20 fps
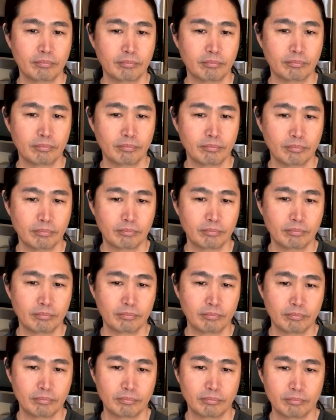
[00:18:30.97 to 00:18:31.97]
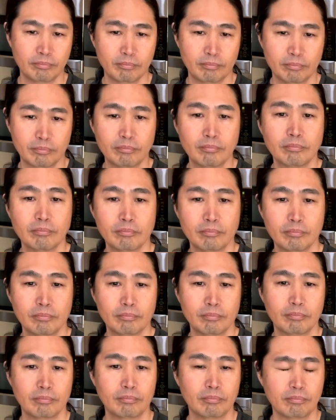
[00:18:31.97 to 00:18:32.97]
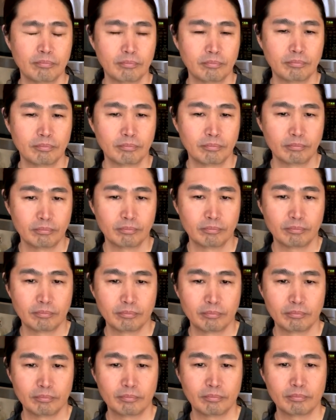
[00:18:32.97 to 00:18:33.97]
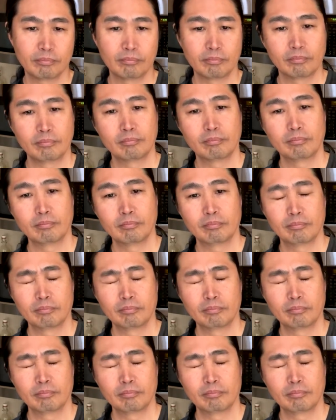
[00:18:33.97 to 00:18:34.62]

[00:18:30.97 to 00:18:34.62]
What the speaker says: [no speech]